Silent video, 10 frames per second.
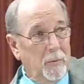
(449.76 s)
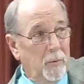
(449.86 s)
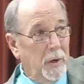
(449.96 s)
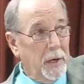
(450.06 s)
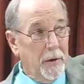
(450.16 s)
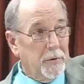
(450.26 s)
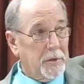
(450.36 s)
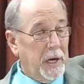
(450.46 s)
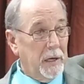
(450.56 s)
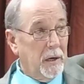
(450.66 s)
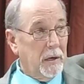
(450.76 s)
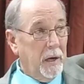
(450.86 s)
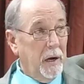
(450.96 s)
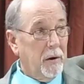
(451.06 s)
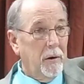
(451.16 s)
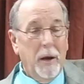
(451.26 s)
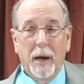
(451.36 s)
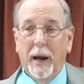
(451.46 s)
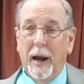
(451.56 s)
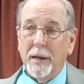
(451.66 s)
what others cannot hear
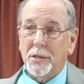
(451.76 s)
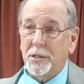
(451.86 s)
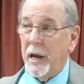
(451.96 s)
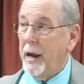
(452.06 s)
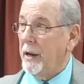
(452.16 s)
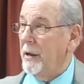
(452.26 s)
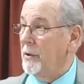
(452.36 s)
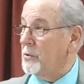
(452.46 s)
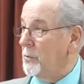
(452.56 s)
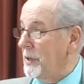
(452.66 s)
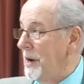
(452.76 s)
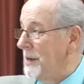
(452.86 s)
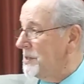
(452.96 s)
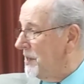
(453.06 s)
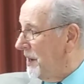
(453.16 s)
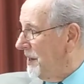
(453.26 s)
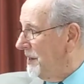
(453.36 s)
and say, here's what God said.